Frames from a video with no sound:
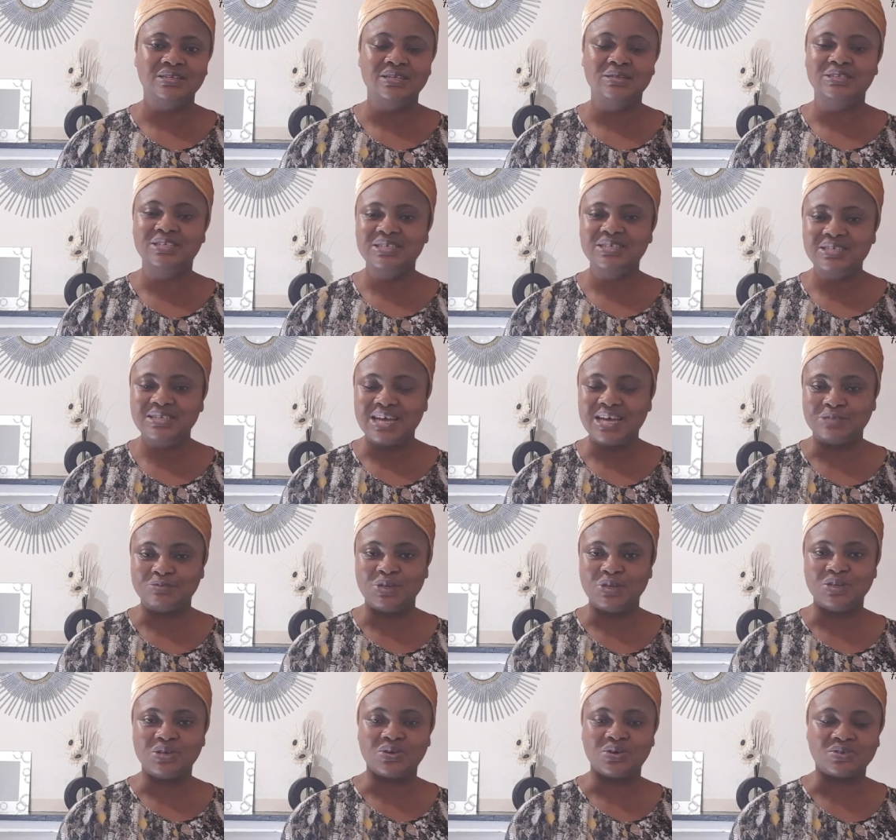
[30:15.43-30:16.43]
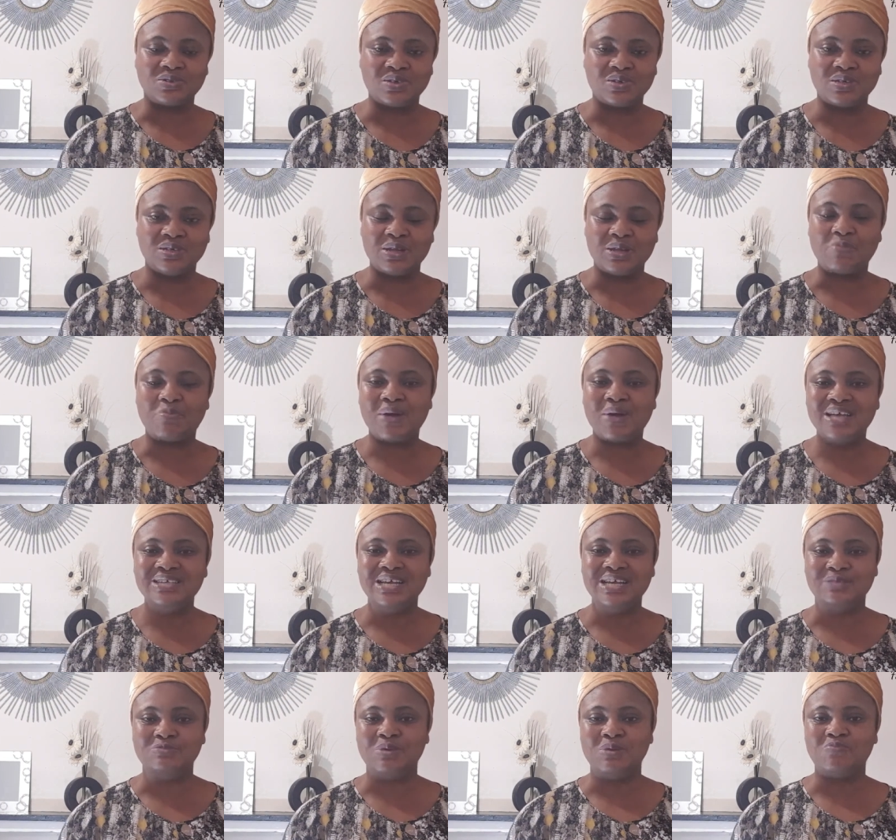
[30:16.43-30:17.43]
The deed has been done, the
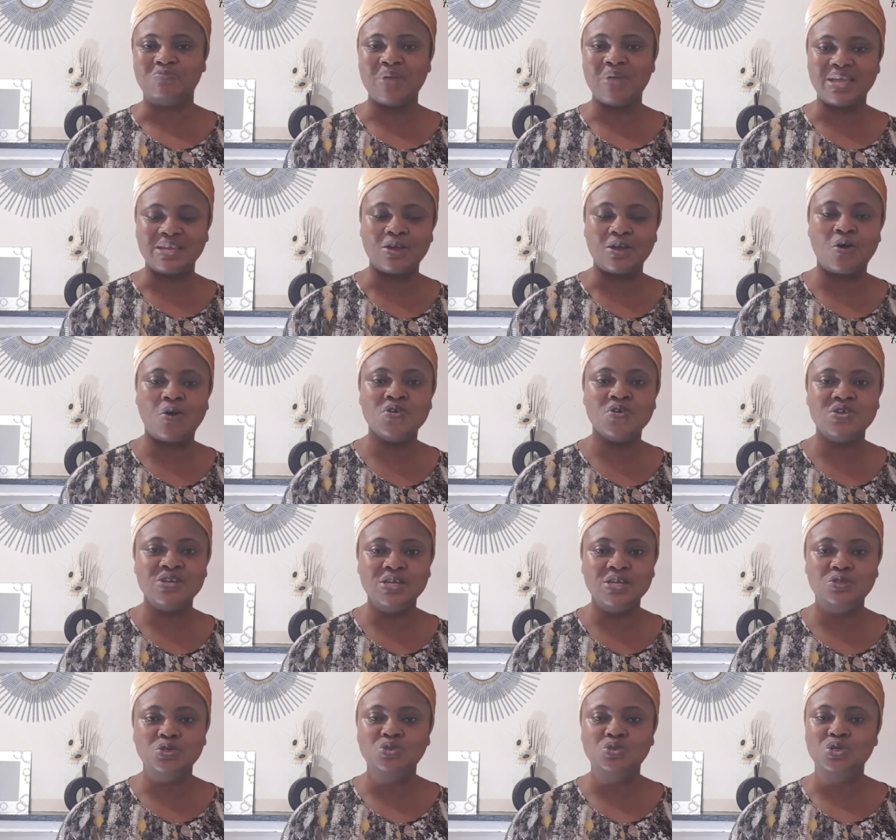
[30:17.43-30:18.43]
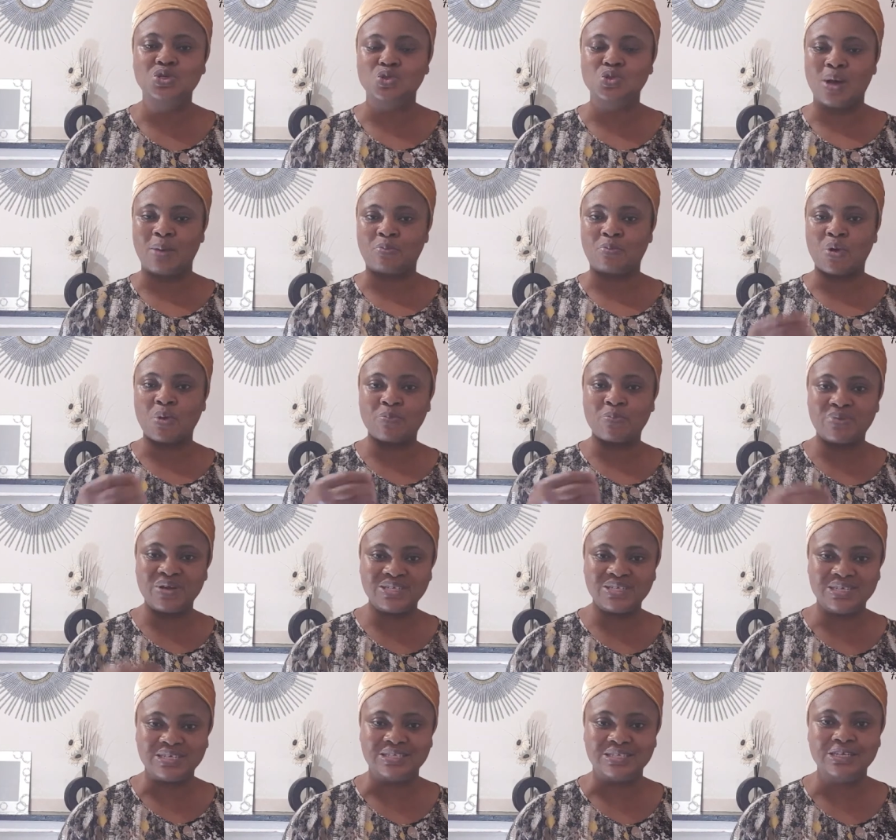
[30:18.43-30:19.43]
price has been paid. All you need to do is to
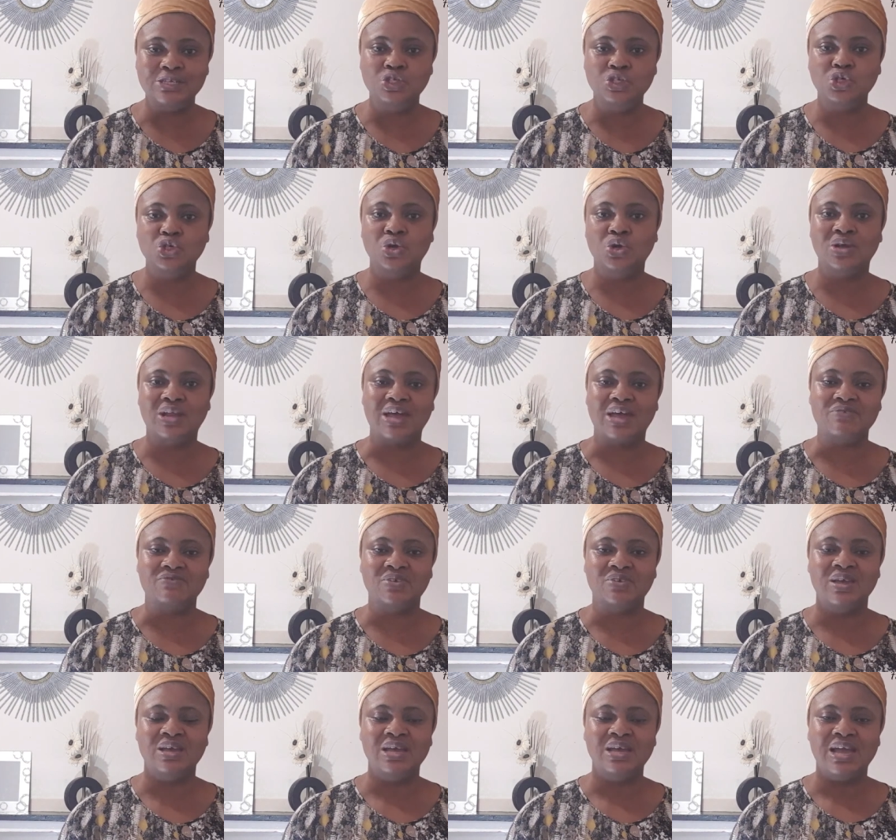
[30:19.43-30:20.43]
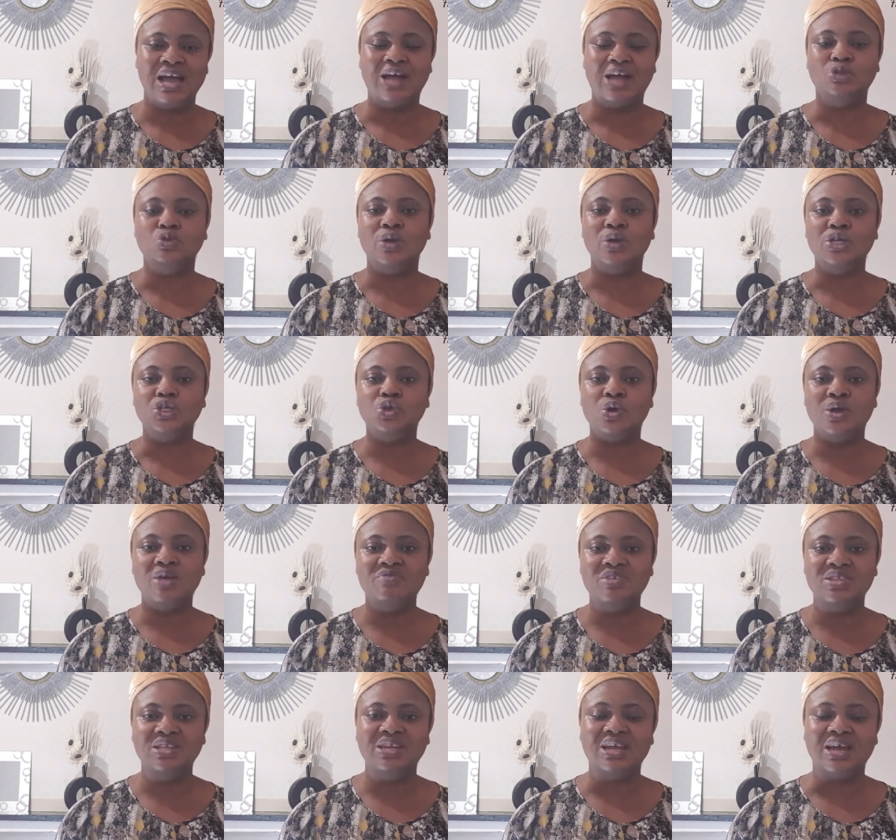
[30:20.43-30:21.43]
appropriate it into your life and to enjoy
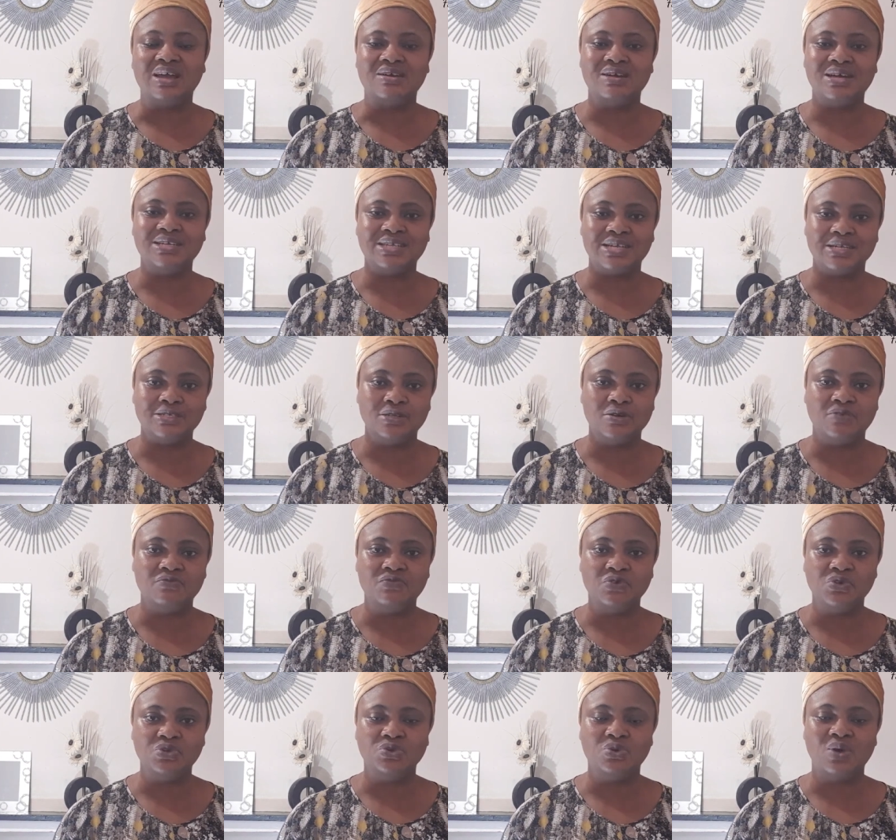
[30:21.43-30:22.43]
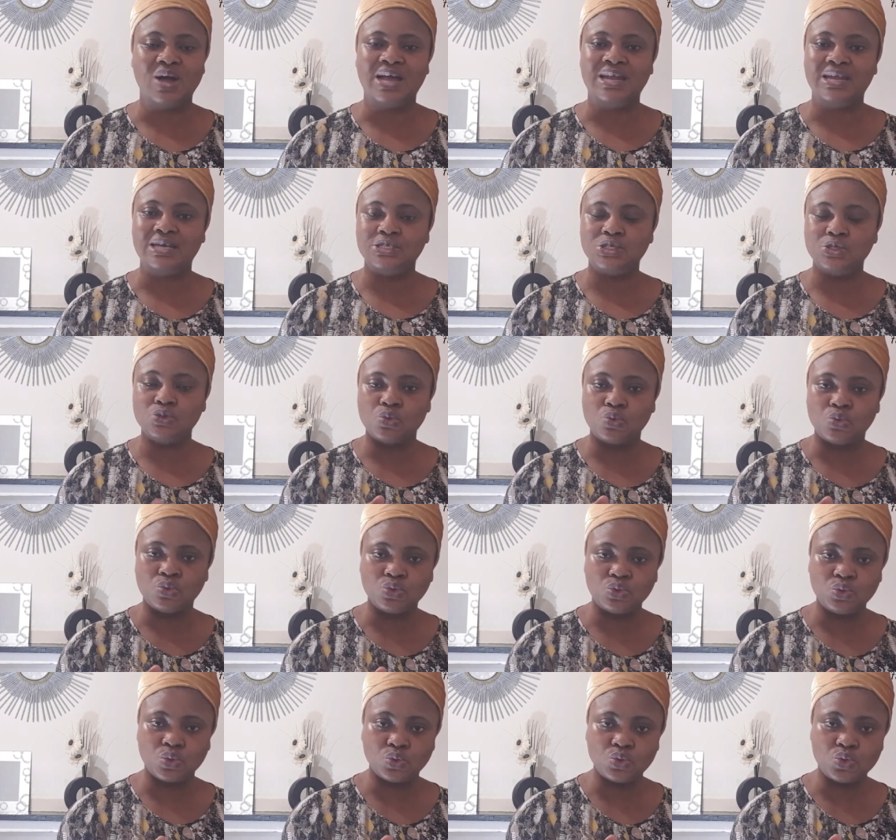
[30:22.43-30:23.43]
everything that Christ has done for you. And as you
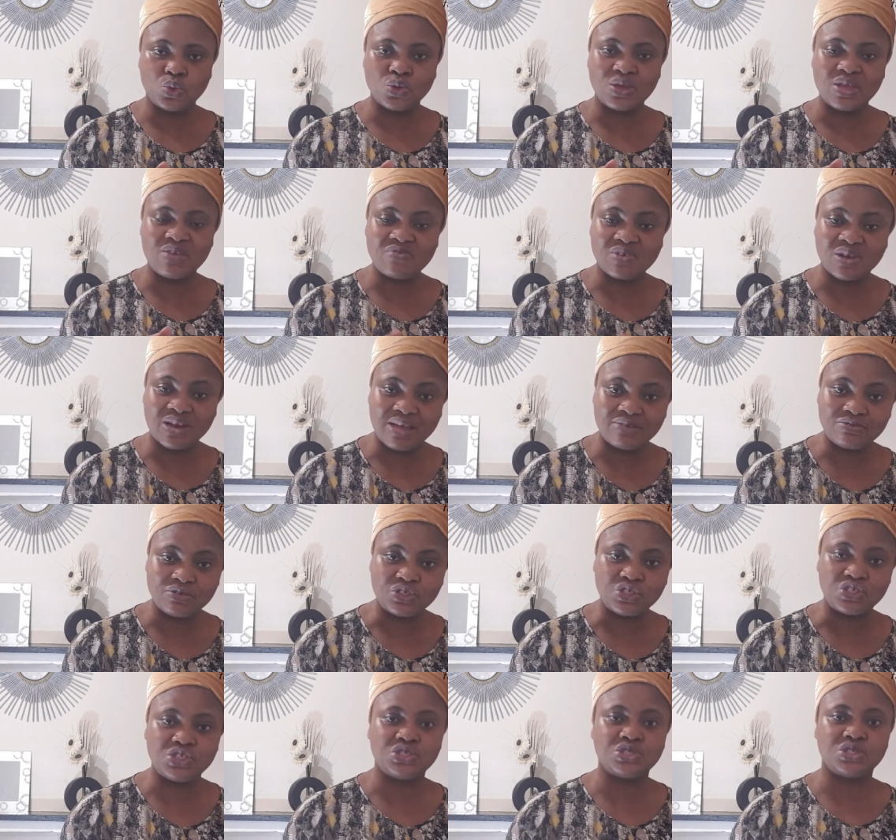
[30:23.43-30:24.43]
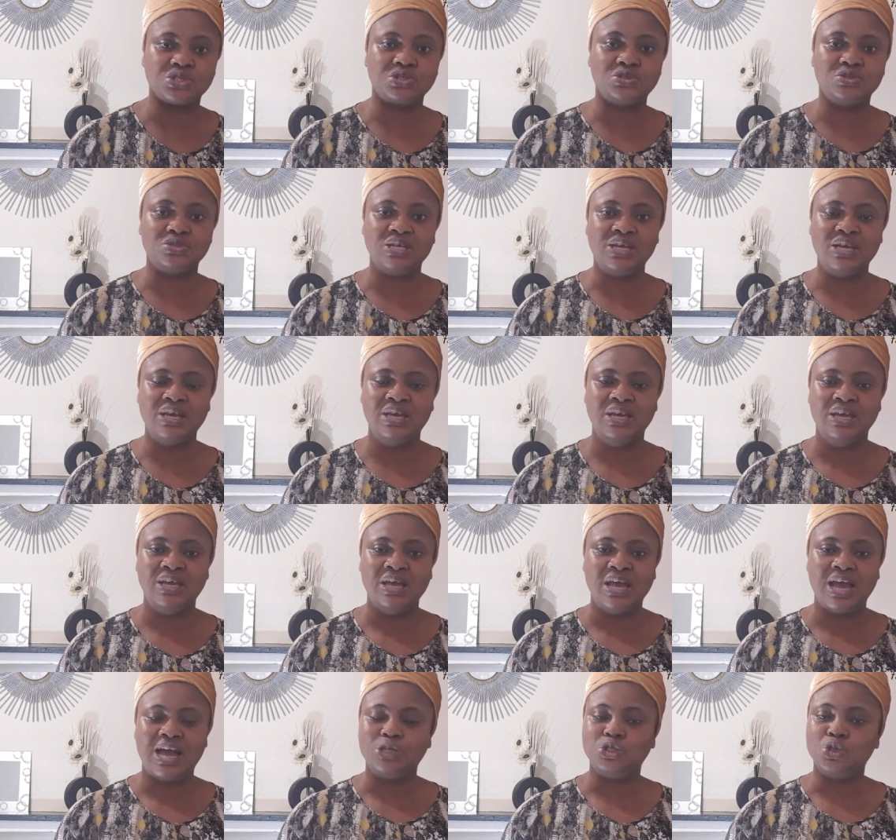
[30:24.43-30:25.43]
give your life to Jesus today,
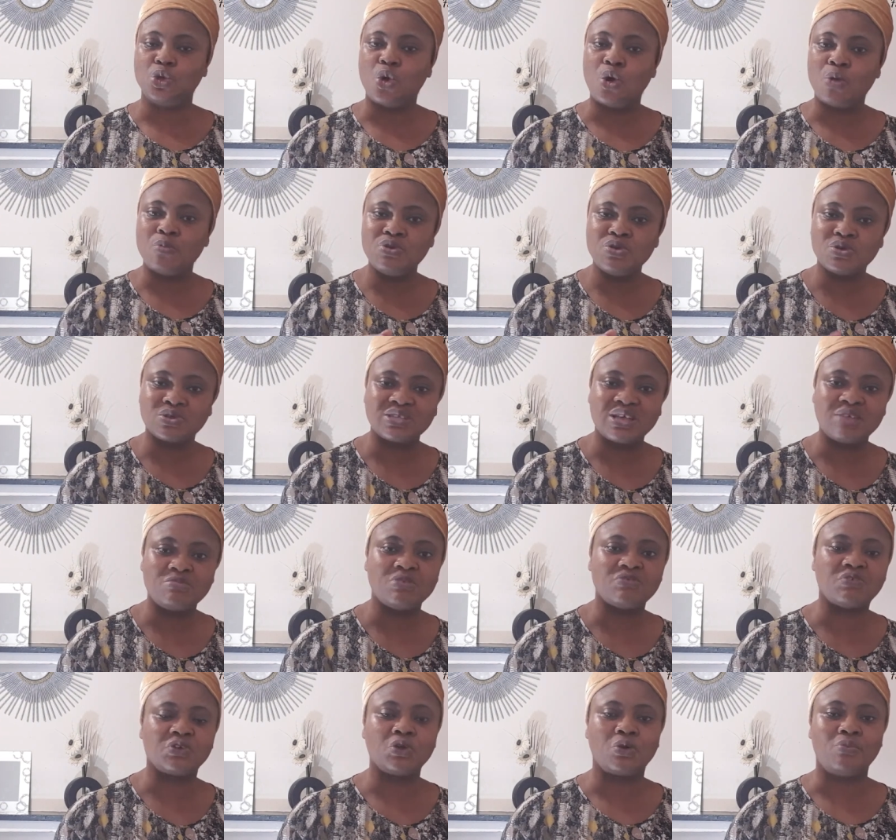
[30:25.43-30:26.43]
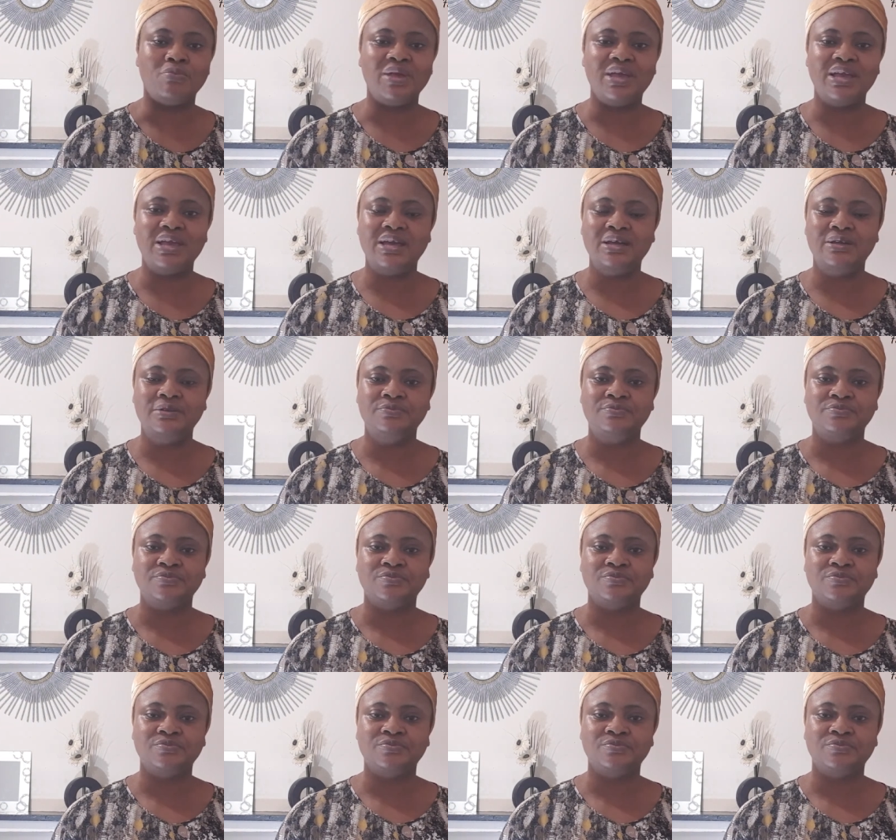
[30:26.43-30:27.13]
as you humble yourself before your Maker,